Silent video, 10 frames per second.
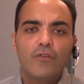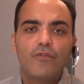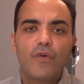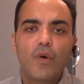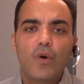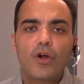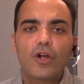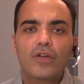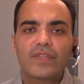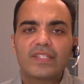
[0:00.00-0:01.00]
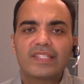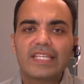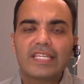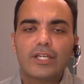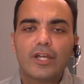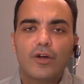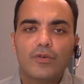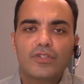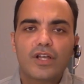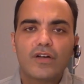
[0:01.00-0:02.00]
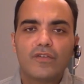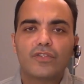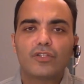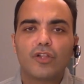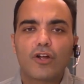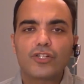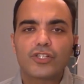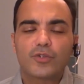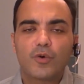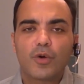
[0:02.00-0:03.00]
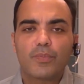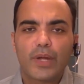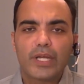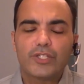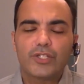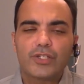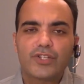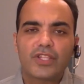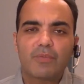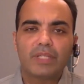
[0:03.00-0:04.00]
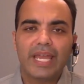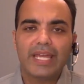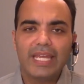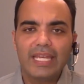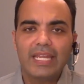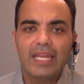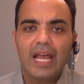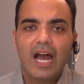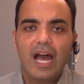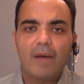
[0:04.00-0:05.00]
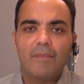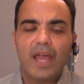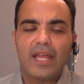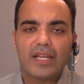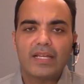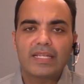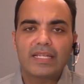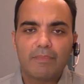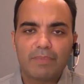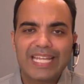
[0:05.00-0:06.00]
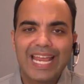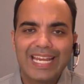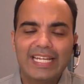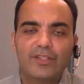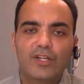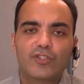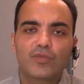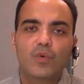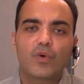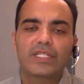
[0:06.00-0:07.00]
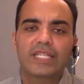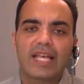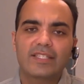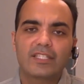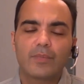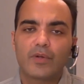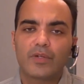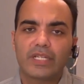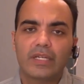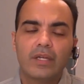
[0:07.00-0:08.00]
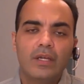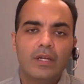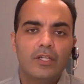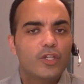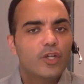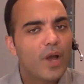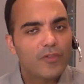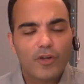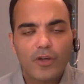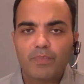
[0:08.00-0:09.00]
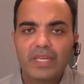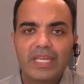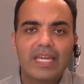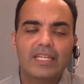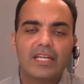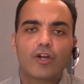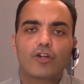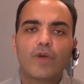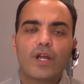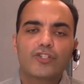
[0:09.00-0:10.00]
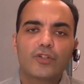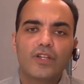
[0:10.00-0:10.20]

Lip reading: for the CEOs of the largest corporations on the planet. And obtaining their sworn testimony, whether it be in a congressional